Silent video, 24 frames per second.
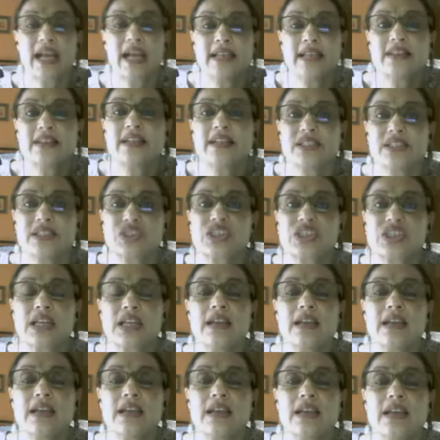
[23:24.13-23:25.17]
enriched
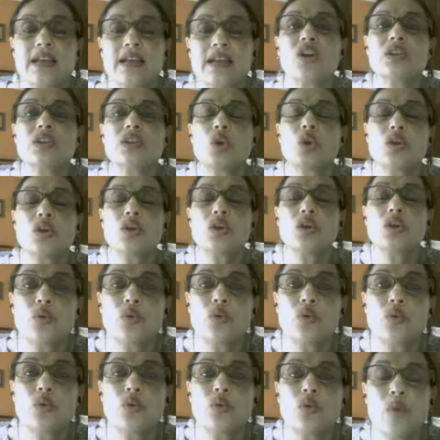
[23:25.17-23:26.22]
for those
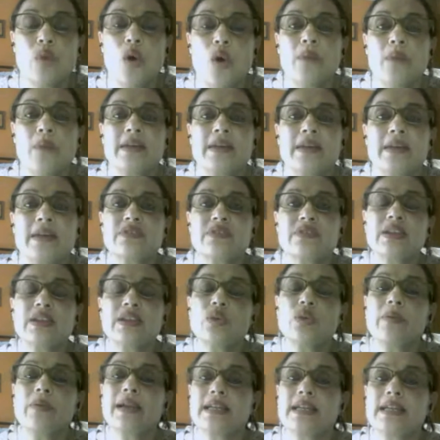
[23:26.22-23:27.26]
moments when you
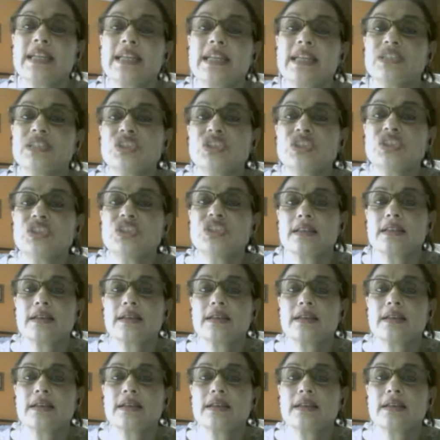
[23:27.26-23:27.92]
pay attention.